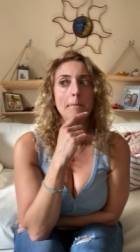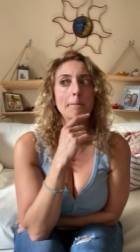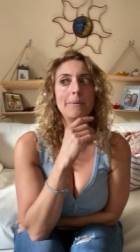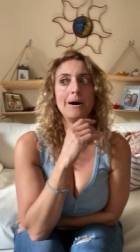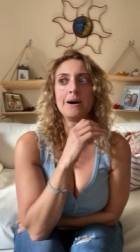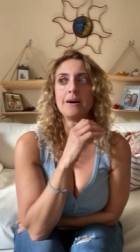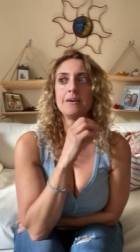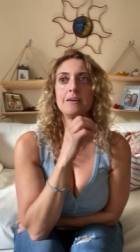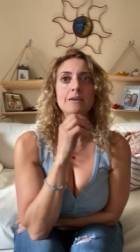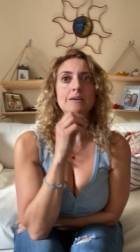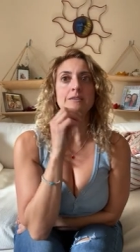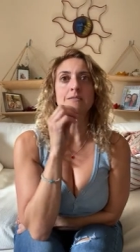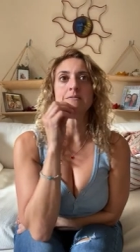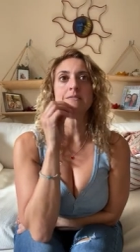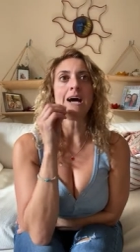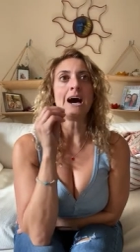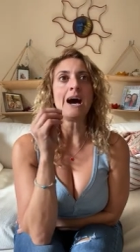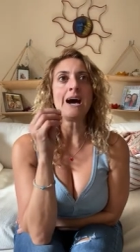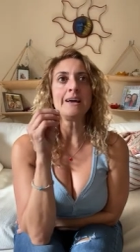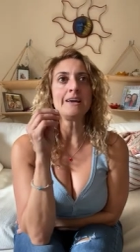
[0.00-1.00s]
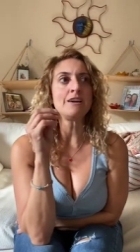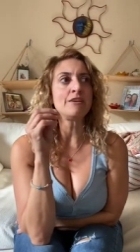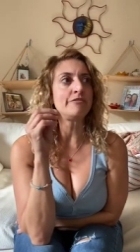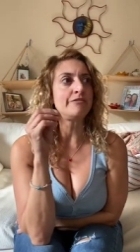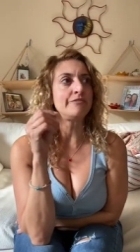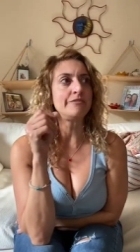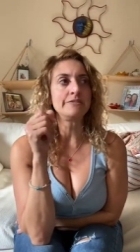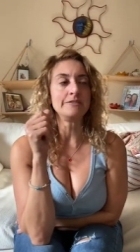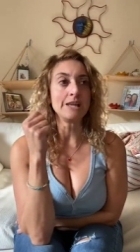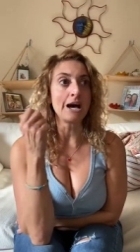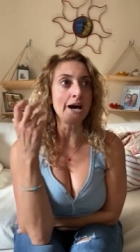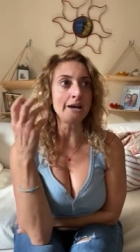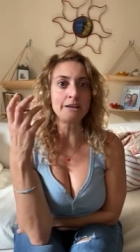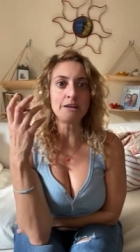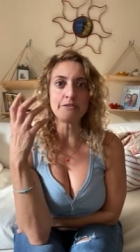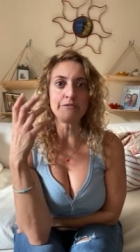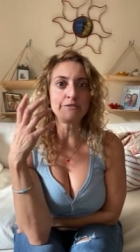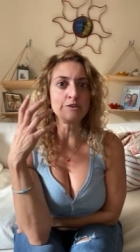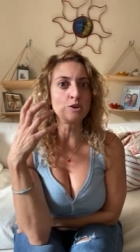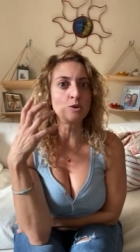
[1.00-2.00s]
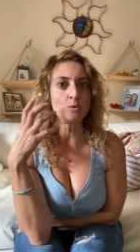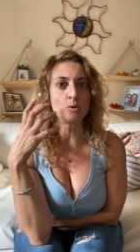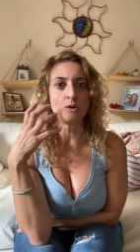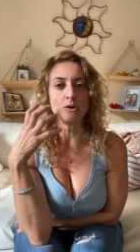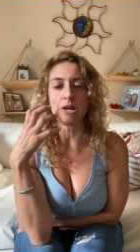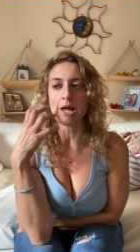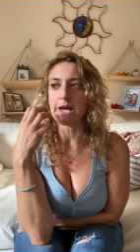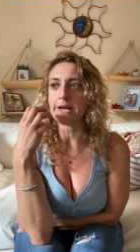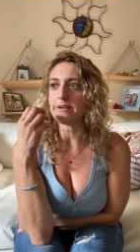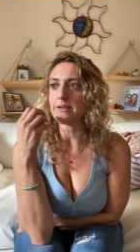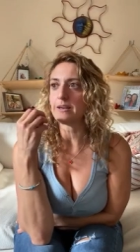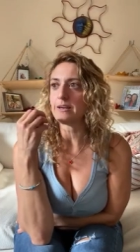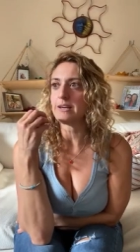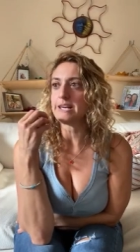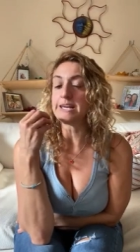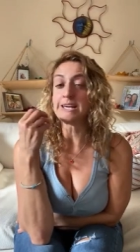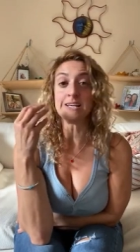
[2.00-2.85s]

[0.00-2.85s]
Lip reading: But not if you were like